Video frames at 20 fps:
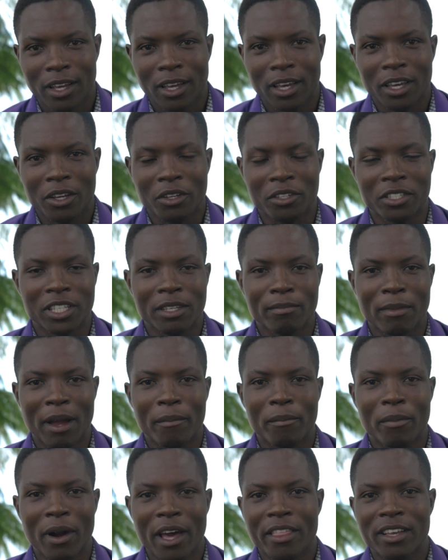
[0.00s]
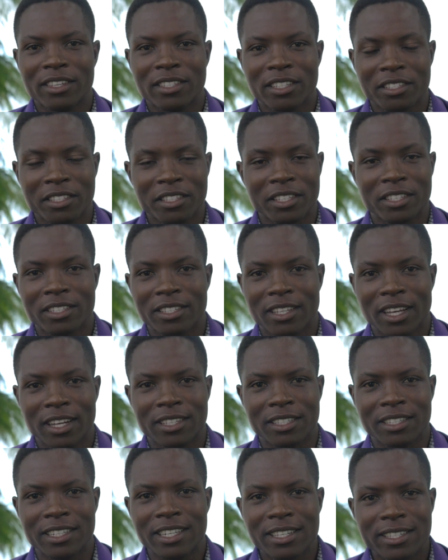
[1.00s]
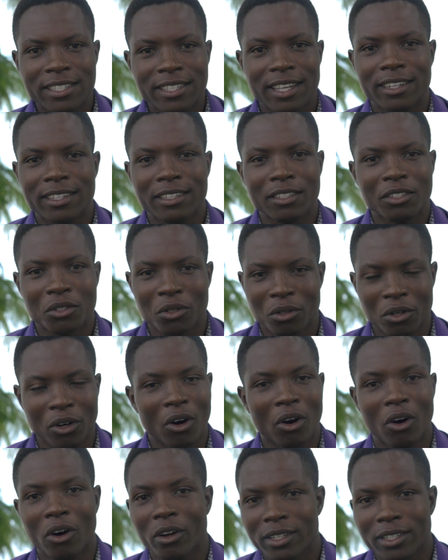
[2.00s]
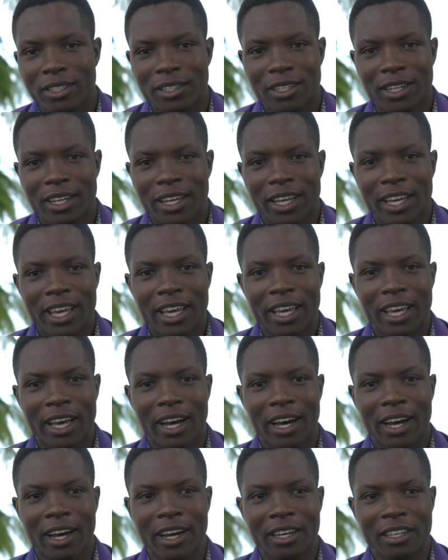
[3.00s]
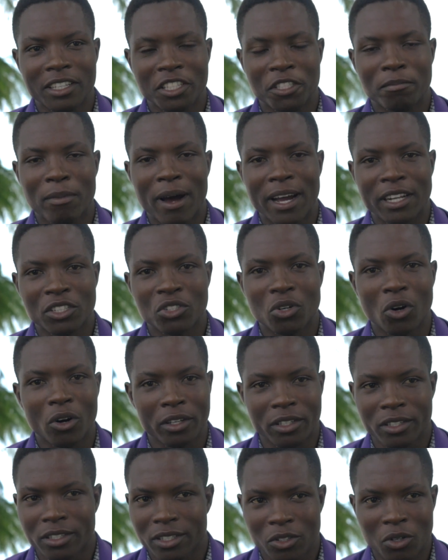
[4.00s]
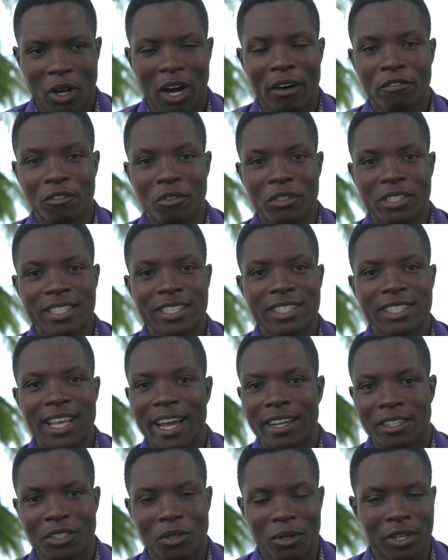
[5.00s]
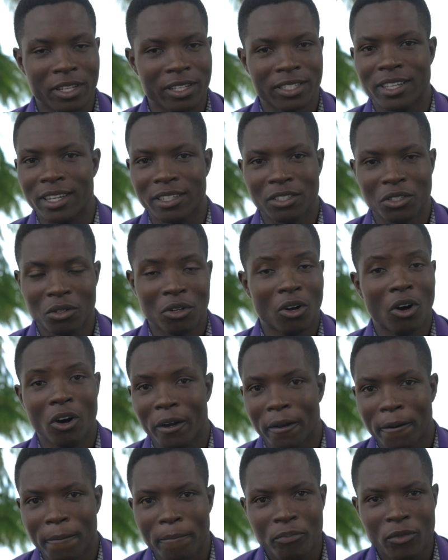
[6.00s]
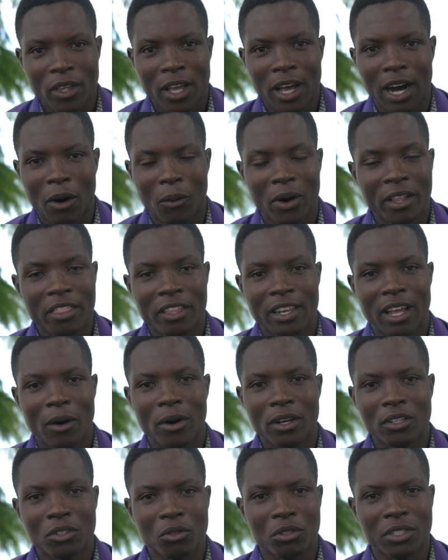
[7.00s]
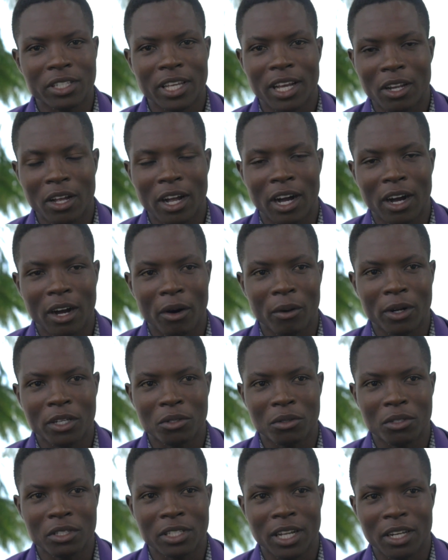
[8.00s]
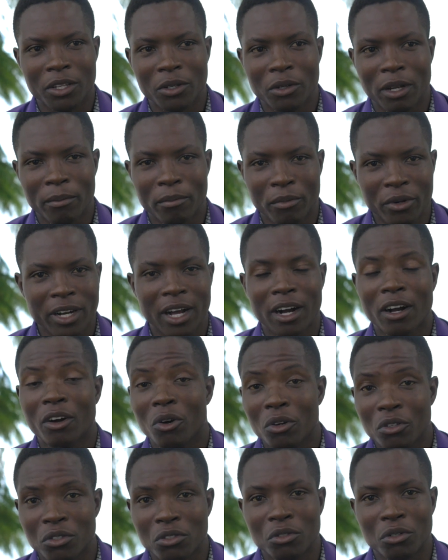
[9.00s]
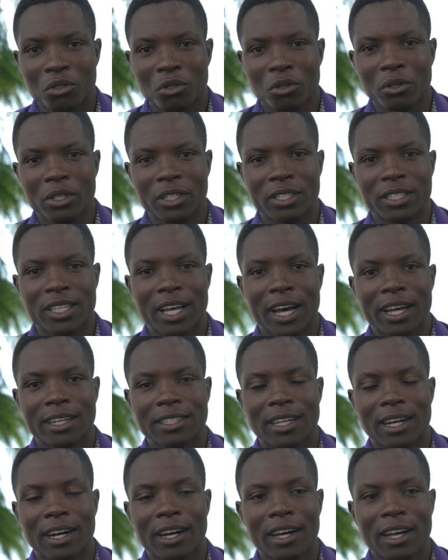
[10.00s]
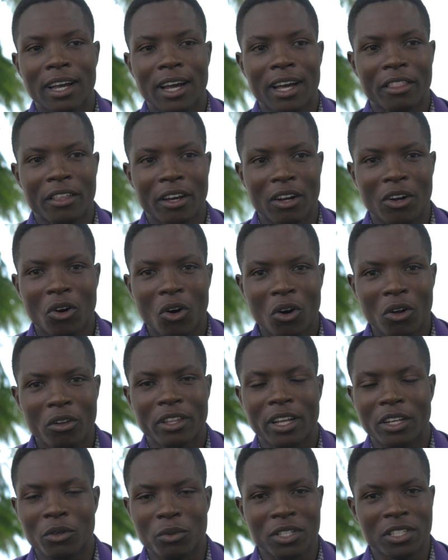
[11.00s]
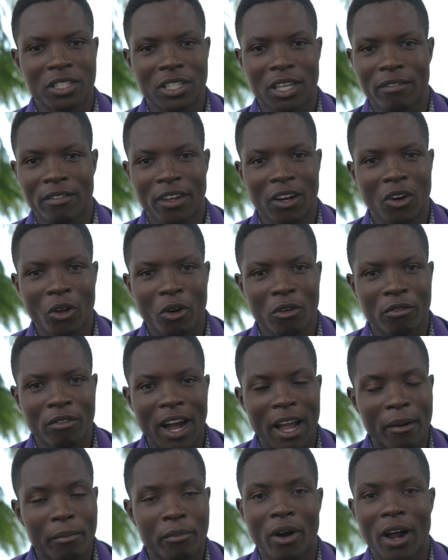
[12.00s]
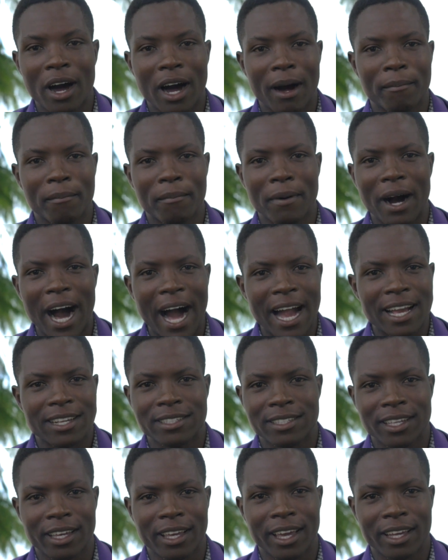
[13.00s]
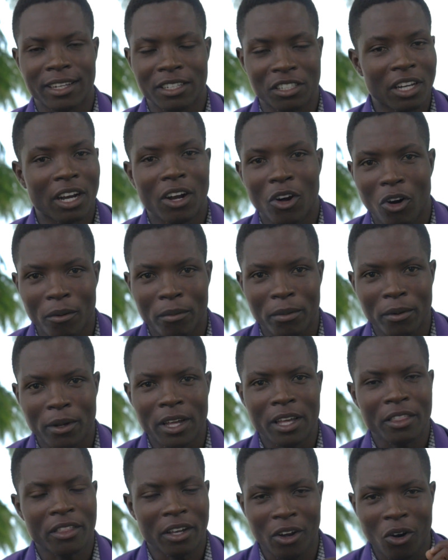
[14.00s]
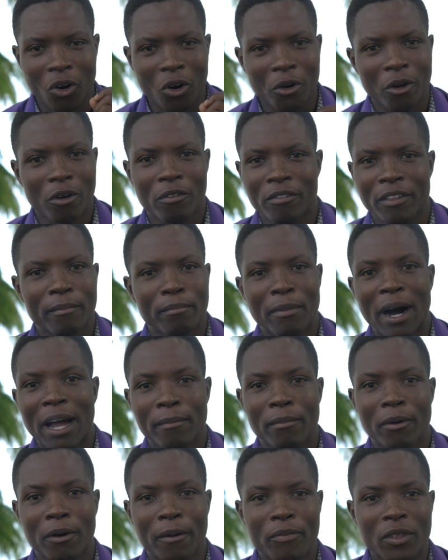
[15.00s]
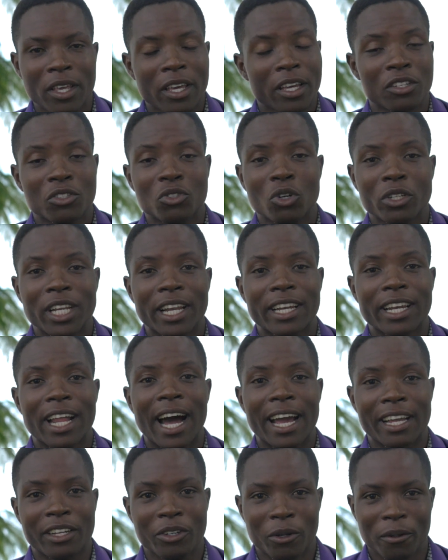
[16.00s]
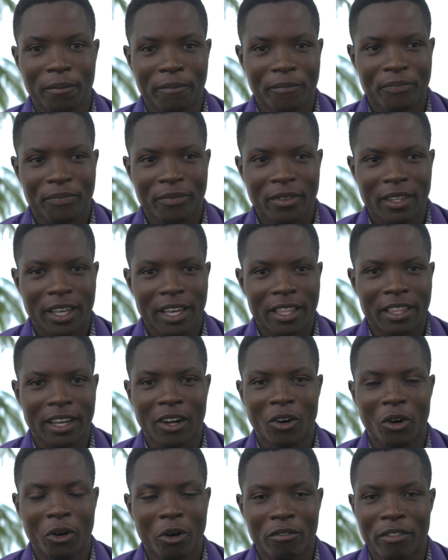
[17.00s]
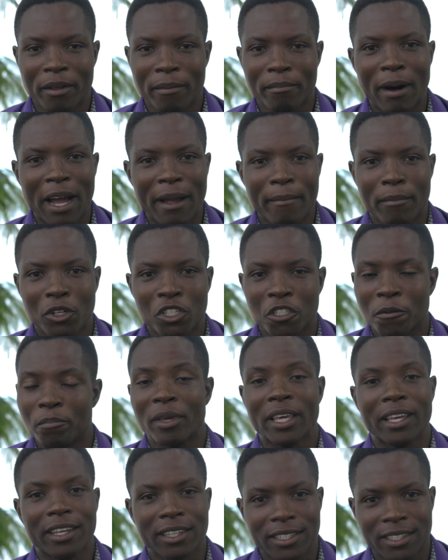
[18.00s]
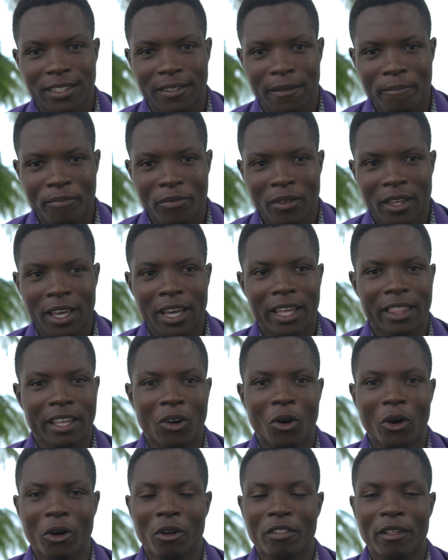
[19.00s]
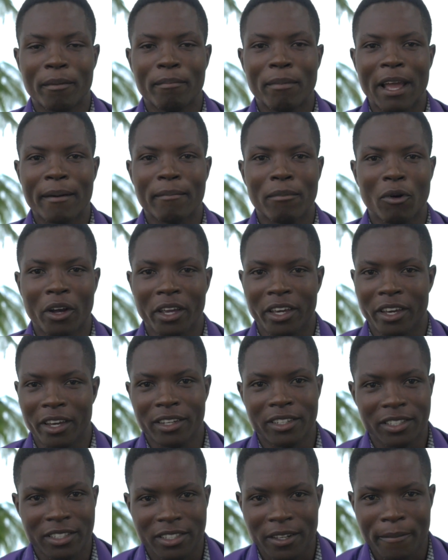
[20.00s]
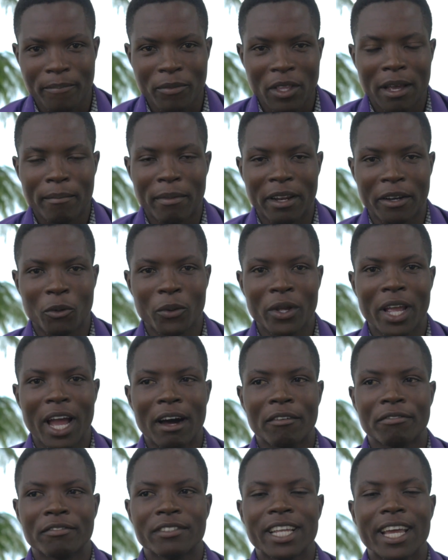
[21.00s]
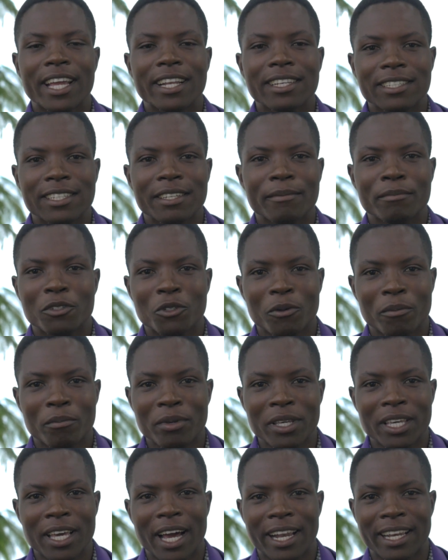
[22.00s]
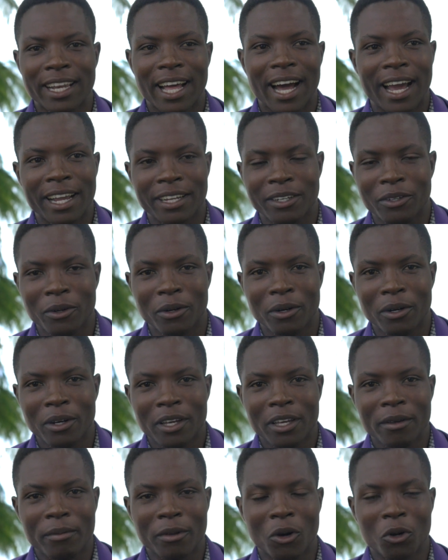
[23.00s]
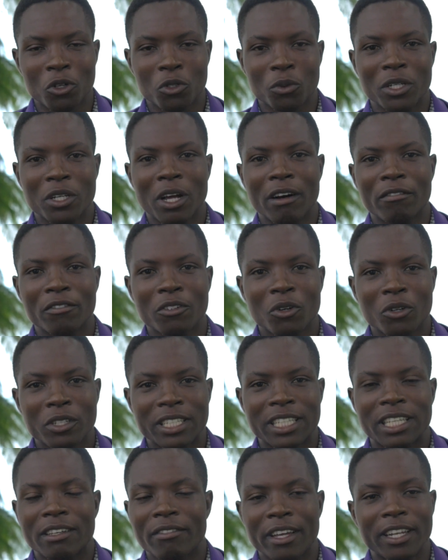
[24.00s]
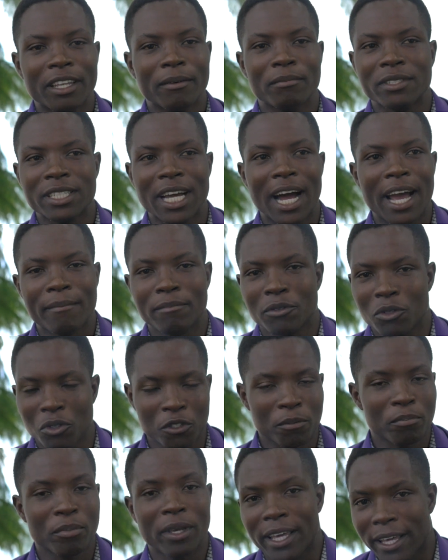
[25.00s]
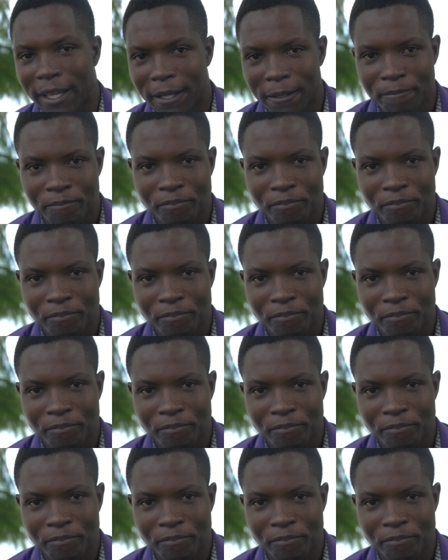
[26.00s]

You see, my brothers and sisters, listening to God uh, is by choice. You have to decide to listen to God. Uh, one thing I want to tell uh, I want to tell you and bring across to you is that uh, the God that we serve, the God of Abraham, Isaac, and Jacob, the God of the Bible, is not an idol. The God of the Bible speaks. The God of the Bible hears. But we have turned him to be an idol because we have not given him time to speak